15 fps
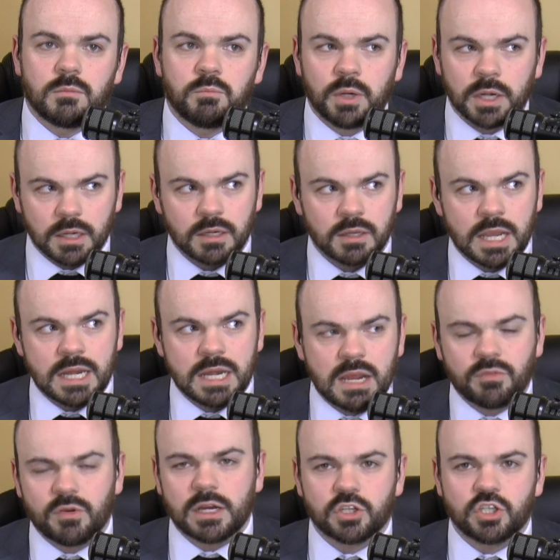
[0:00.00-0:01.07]
But they
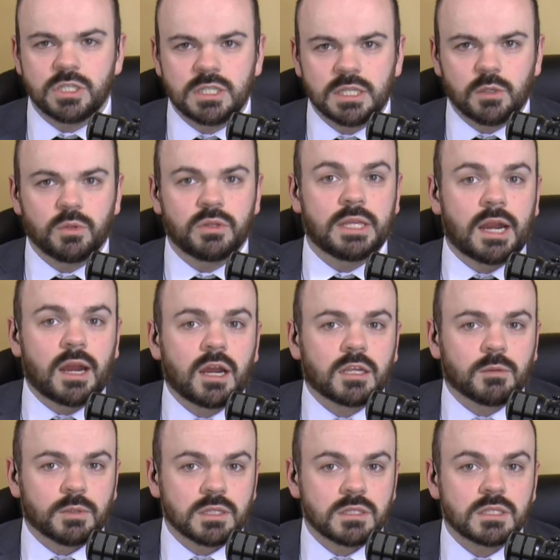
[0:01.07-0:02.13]
never actually deal with the
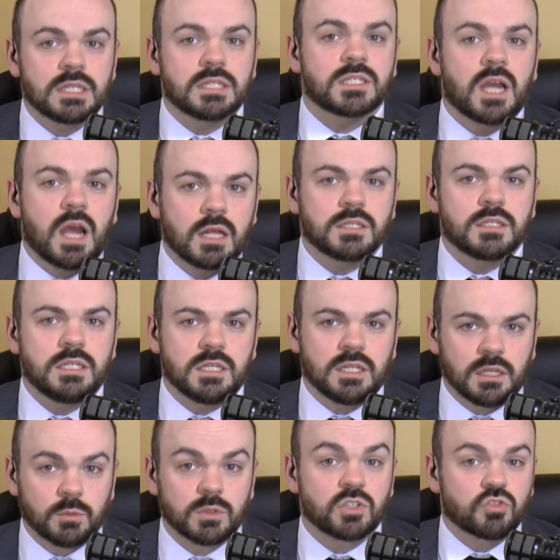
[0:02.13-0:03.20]
arguments. It's constantly
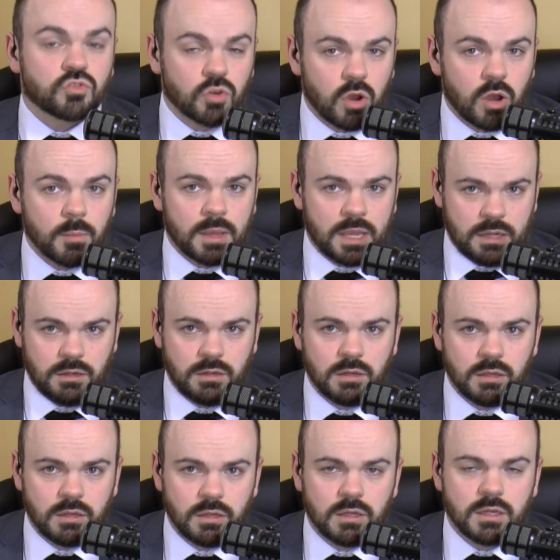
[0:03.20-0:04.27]
dealing with straw men.
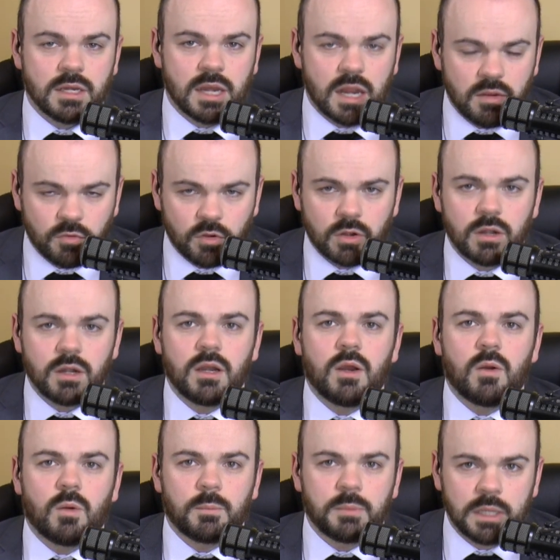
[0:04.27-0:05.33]
Never
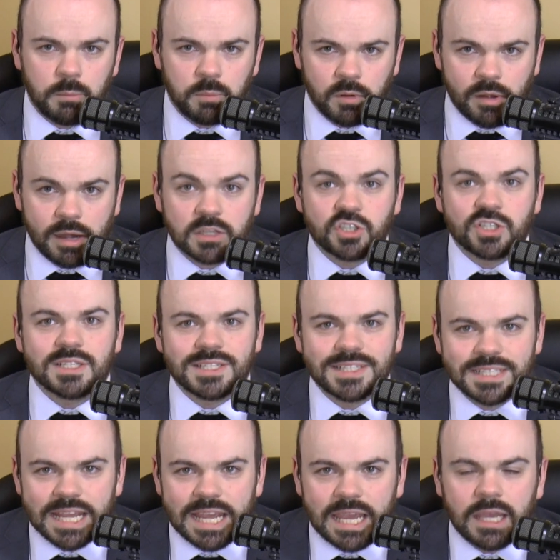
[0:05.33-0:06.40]
what people are actually
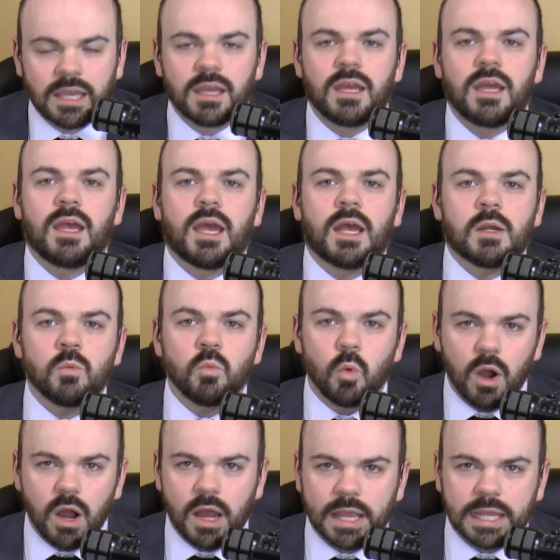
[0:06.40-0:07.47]
saying and
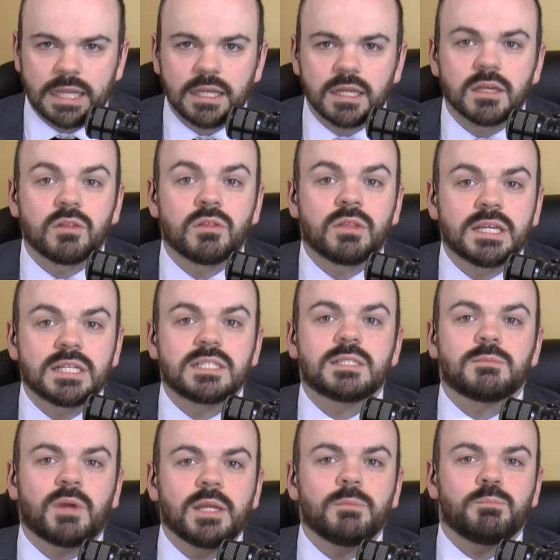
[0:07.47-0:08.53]
why
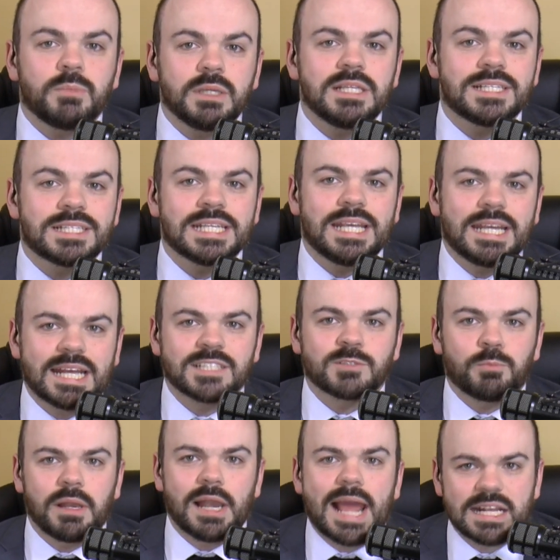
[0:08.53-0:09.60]
this might be seen as
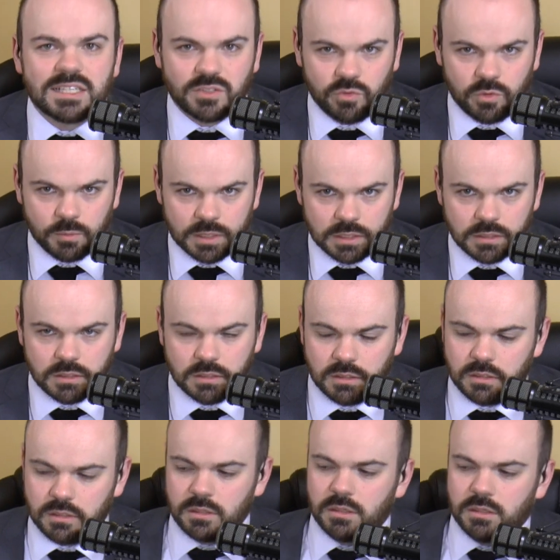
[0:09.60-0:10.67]
blasphemous.
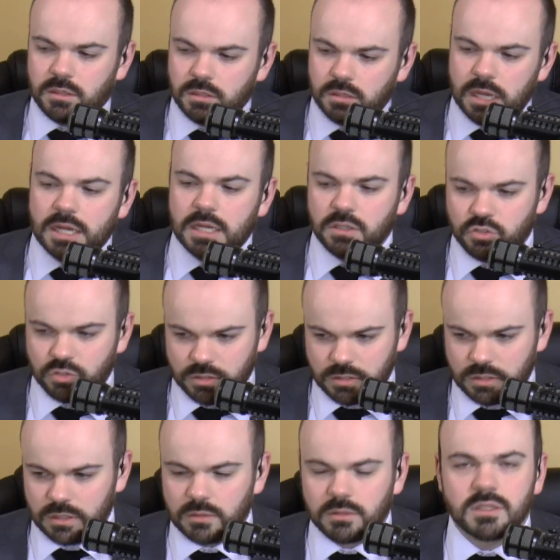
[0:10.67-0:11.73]
Not
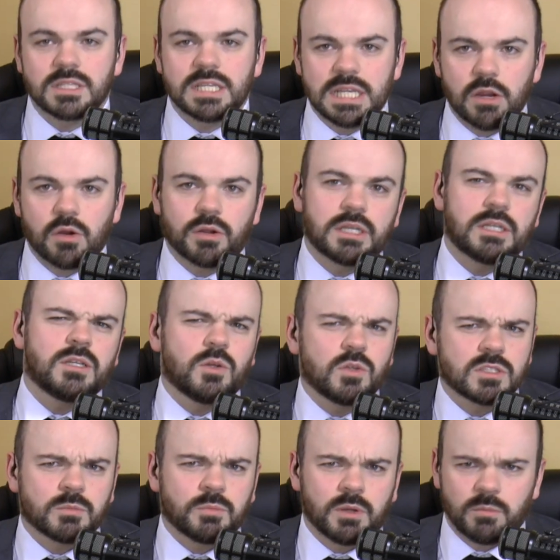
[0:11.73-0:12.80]
interested, because he already
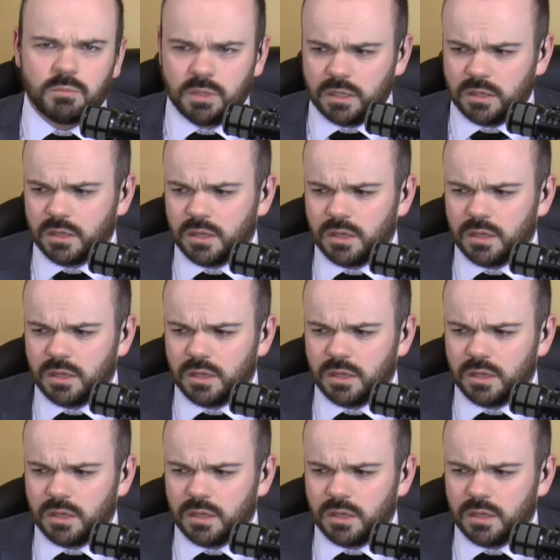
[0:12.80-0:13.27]
knows about me.